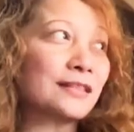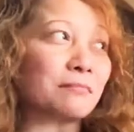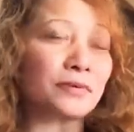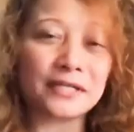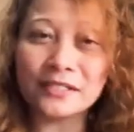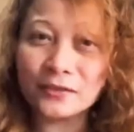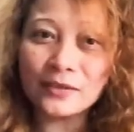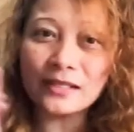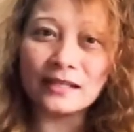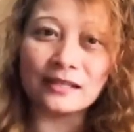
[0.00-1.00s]
the birds
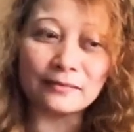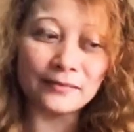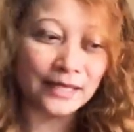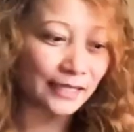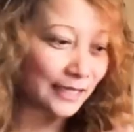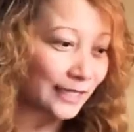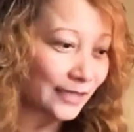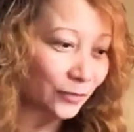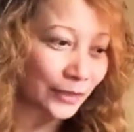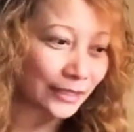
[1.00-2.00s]
will come and
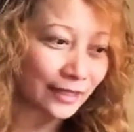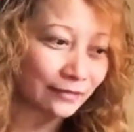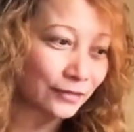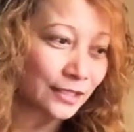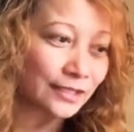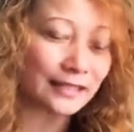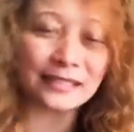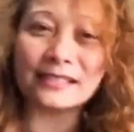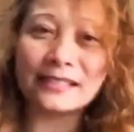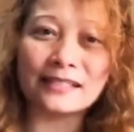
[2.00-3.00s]
eat whatever
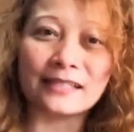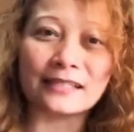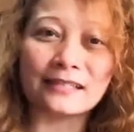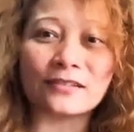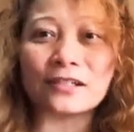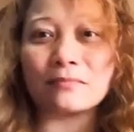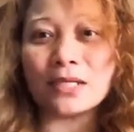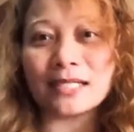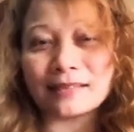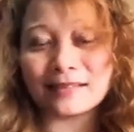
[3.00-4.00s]
insect or
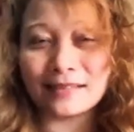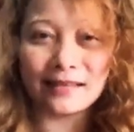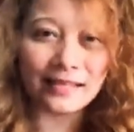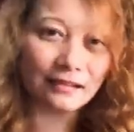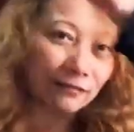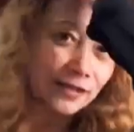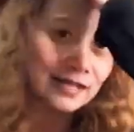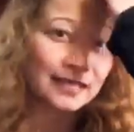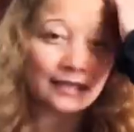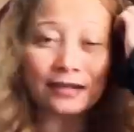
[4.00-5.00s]
bugs they can find,